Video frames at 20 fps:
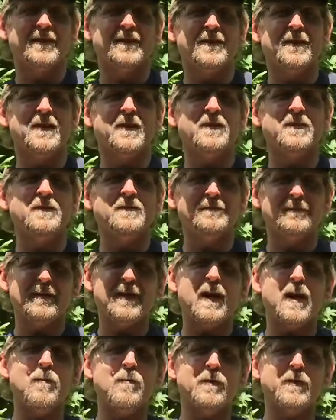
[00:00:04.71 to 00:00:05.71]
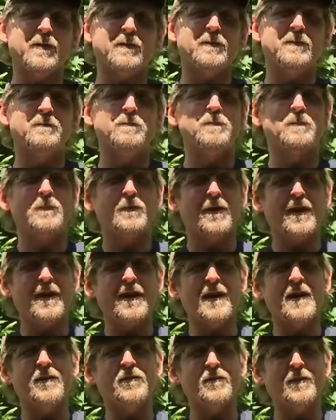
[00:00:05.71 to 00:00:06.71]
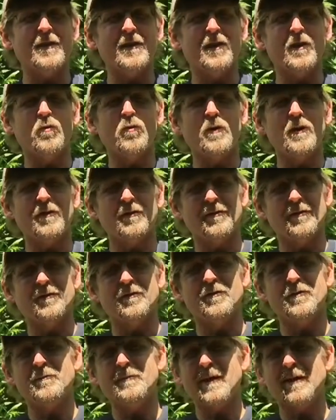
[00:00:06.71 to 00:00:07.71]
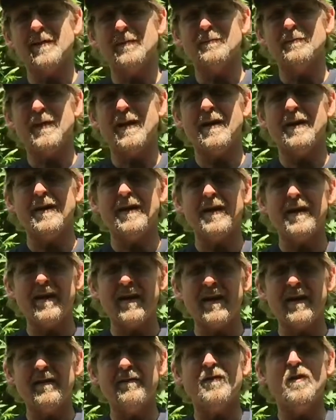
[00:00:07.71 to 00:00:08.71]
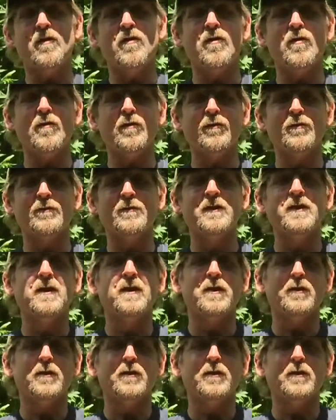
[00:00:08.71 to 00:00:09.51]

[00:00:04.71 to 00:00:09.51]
Today I'm going to try to answer any questions you guys might have on